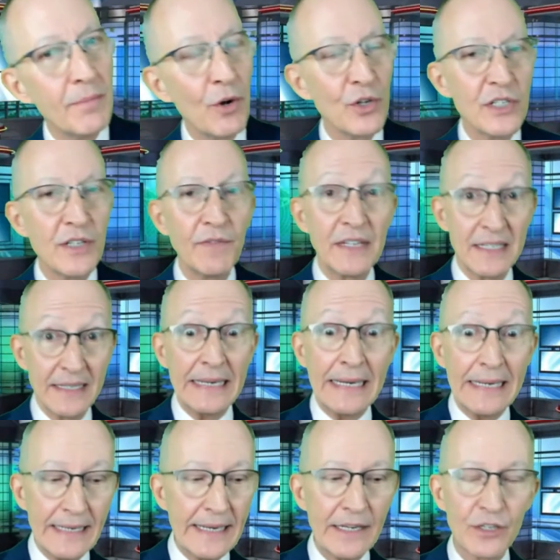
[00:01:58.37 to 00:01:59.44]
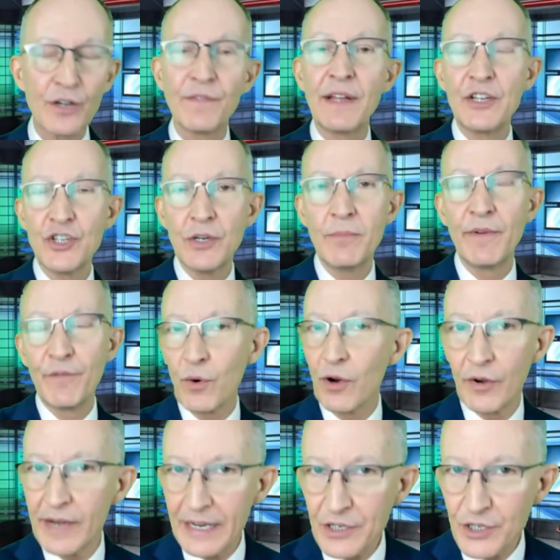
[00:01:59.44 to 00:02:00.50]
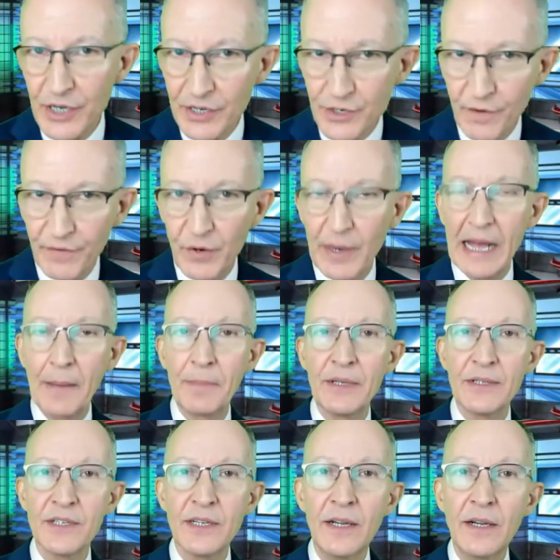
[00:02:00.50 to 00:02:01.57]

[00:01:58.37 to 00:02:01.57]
Most of us need an intervention before our next interview happens.